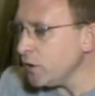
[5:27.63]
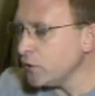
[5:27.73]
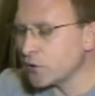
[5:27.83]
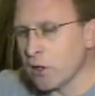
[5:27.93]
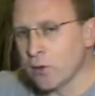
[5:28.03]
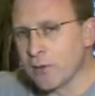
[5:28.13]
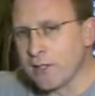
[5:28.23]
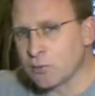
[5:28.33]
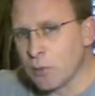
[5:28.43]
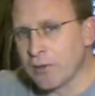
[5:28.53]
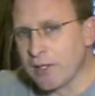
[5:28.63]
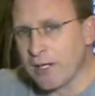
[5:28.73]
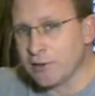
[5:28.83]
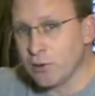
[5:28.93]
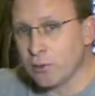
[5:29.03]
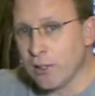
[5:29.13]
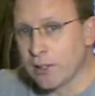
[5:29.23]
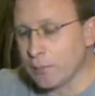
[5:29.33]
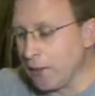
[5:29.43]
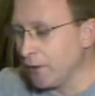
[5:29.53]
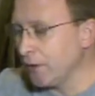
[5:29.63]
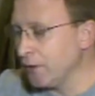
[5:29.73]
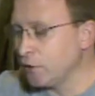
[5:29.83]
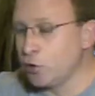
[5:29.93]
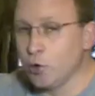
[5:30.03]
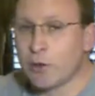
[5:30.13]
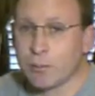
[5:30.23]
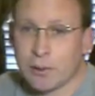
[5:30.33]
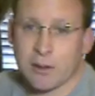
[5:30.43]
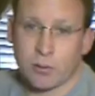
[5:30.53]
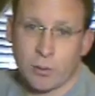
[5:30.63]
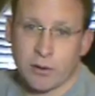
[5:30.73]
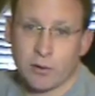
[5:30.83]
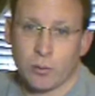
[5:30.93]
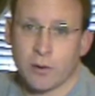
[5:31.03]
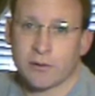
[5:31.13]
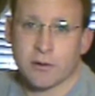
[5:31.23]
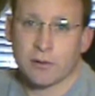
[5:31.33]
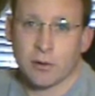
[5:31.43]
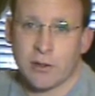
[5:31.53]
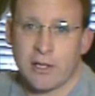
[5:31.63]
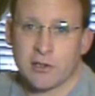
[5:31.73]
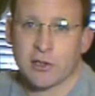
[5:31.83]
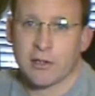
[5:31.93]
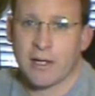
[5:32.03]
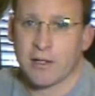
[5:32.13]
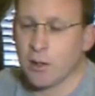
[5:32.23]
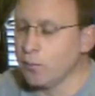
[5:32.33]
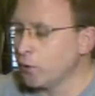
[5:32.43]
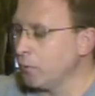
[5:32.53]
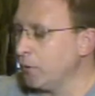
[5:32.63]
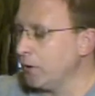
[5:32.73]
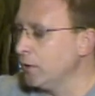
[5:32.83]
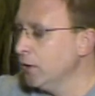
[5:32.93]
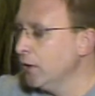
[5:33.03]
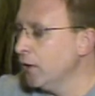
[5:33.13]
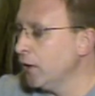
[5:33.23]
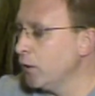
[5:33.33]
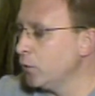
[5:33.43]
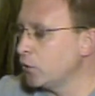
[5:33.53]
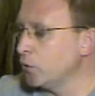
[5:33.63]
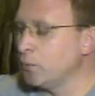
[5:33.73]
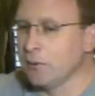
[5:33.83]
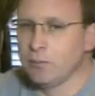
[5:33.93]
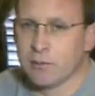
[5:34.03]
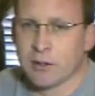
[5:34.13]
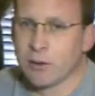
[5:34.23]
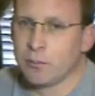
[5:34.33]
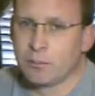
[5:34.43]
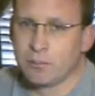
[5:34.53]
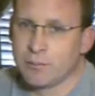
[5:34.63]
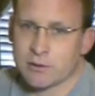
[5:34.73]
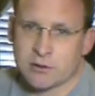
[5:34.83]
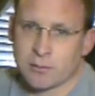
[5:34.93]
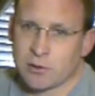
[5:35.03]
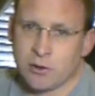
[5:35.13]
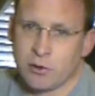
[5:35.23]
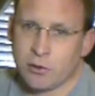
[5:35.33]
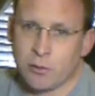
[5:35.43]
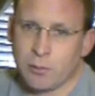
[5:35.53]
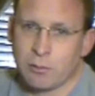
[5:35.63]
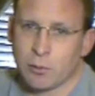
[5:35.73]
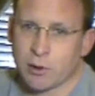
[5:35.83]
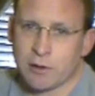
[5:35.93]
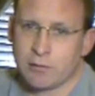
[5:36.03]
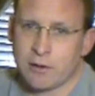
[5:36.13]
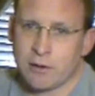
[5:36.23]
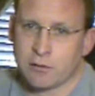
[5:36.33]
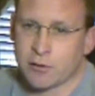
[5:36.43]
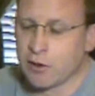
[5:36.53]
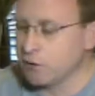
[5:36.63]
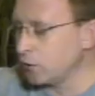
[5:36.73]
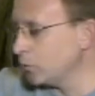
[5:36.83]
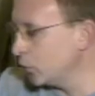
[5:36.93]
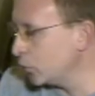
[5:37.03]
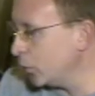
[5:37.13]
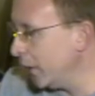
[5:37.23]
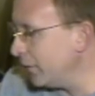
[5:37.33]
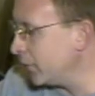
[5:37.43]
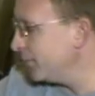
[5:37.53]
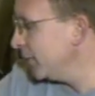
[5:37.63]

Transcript: So that's one thing I do like about it, is you can pick where you want the location of that number to be, which could be, you know, something you do to be more convenient for customers, whatever.